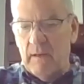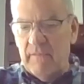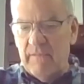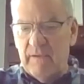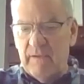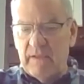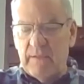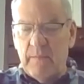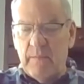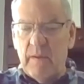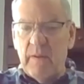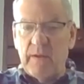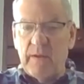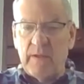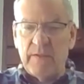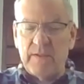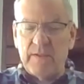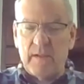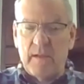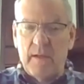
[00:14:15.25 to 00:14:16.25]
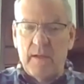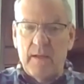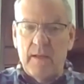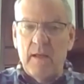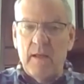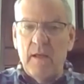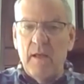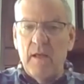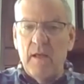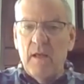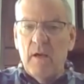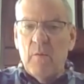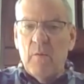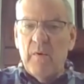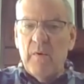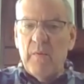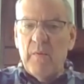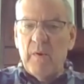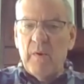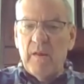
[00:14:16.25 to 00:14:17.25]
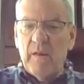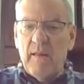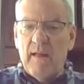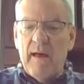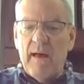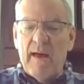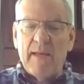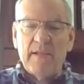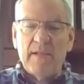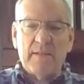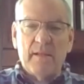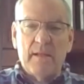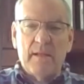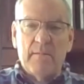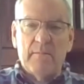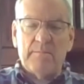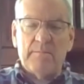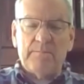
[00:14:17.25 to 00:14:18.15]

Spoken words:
feasibility study, we realized that